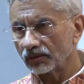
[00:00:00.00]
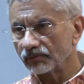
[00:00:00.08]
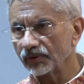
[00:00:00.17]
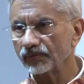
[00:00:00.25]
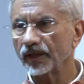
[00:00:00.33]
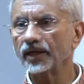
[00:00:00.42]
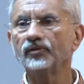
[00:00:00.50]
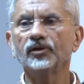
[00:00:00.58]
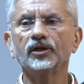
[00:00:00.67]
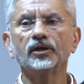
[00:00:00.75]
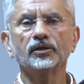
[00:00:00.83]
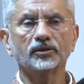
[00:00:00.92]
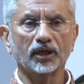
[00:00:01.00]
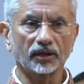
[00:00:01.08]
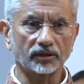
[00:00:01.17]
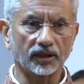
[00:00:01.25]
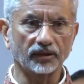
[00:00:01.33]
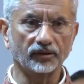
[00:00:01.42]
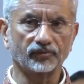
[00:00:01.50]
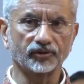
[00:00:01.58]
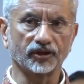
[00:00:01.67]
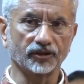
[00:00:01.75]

we've entered that kind of